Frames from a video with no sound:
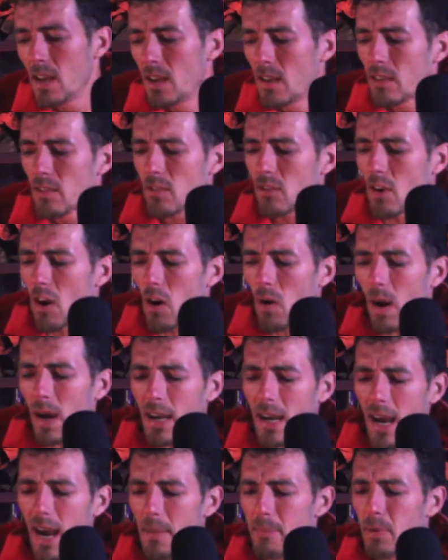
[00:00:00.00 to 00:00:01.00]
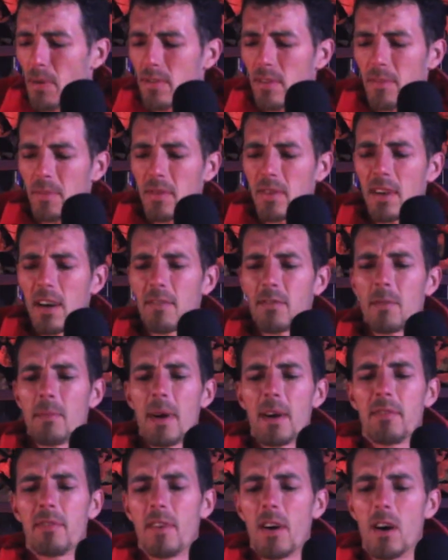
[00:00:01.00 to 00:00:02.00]
So I put some stuff in
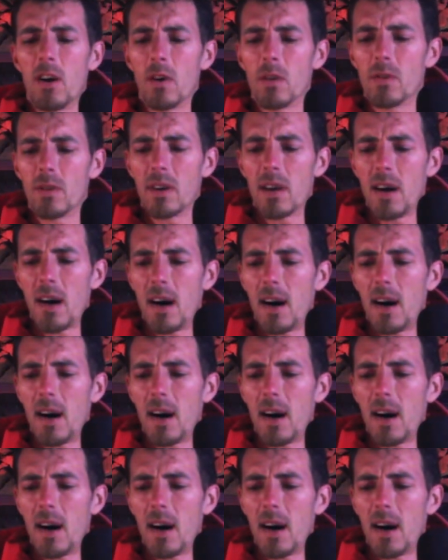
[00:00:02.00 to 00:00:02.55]
my phone,